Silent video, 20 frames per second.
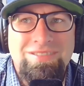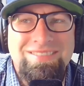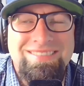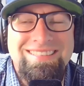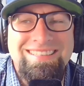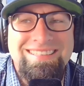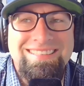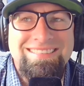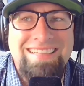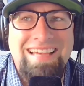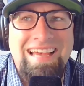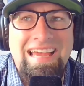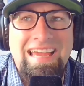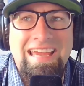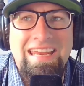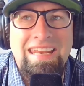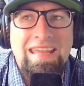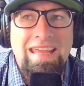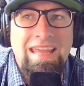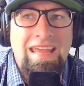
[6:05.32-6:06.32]

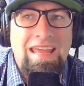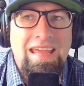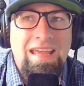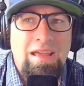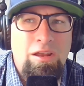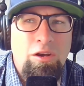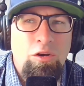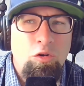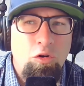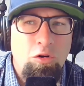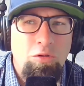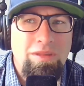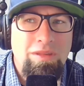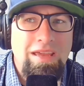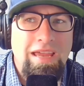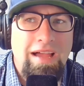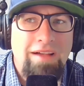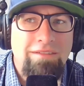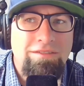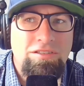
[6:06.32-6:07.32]
Seaside
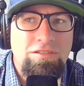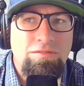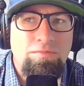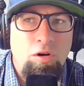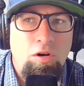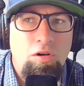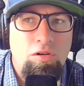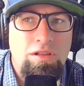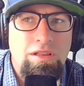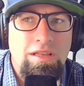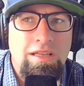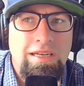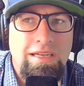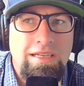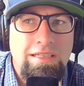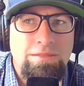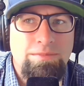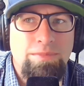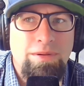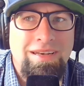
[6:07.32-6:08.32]
normally have small
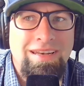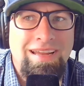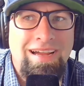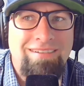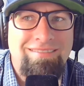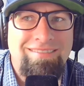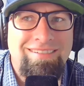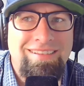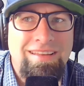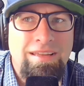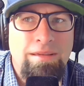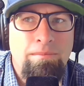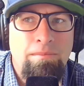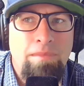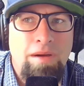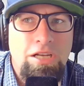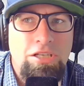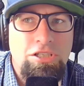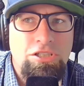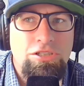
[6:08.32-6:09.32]
clinics, but not really
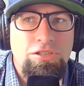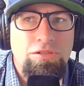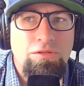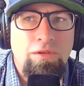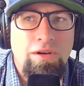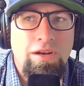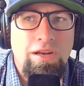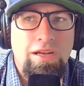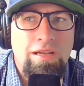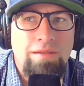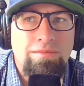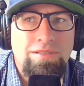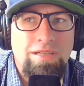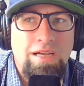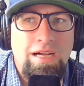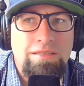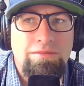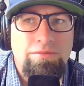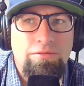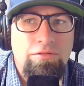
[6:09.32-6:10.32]
much when it comes to
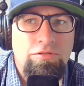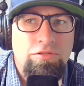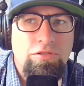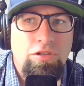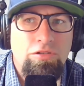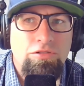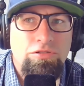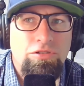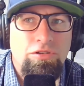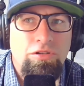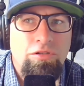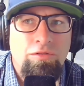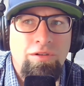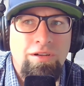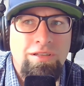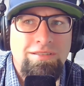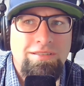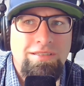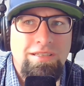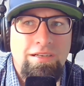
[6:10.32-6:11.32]
hospitals. Those are the
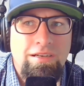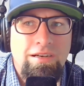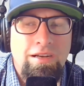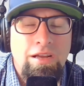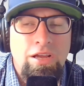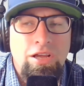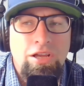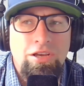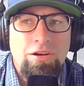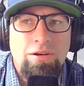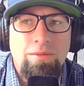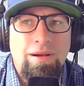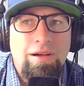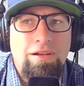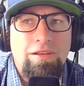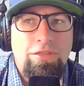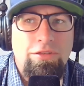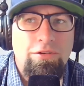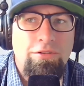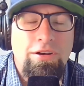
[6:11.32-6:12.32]
ones that you're
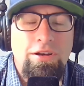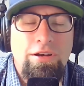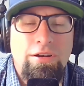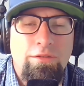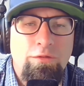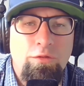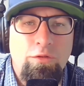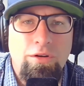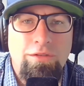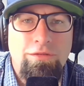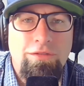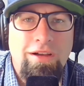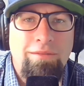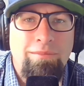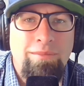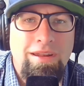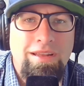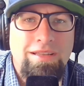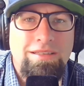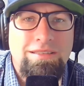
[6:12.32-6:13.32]
about 30 to
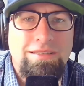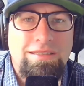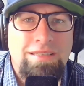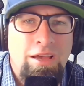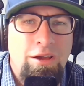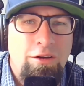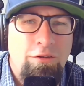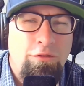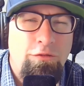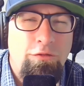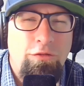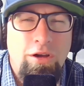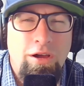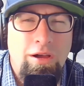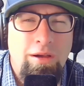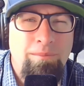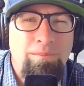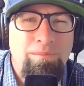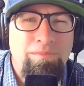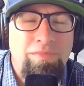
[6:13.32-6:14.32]
45 minutes
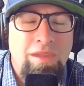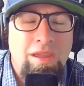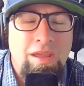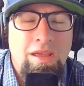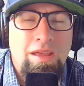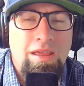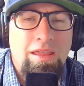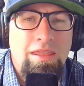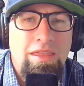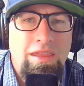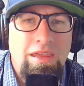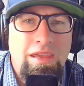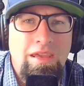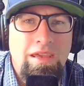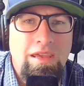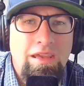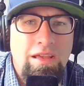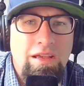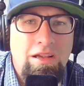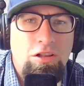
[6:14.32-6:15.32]
from
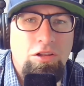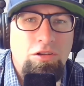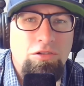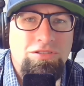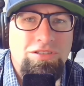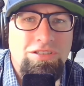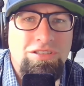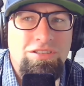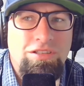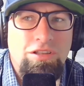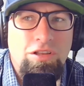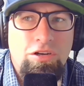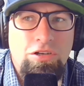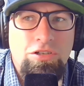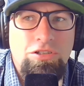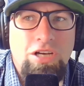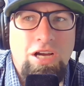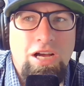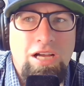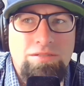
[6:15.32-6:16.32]
the closest
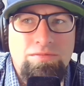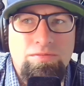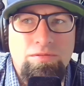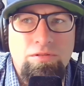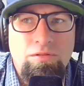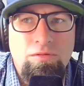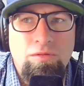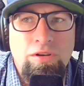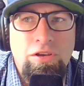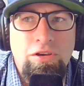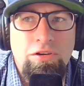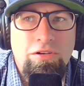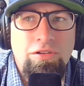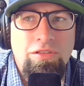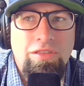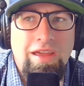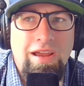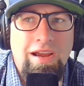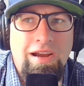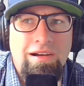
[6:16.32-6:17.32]
large hospital when you're
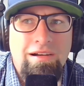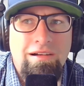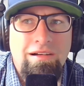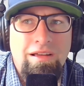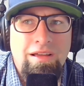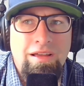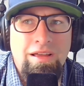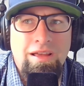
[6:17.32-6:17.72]
there.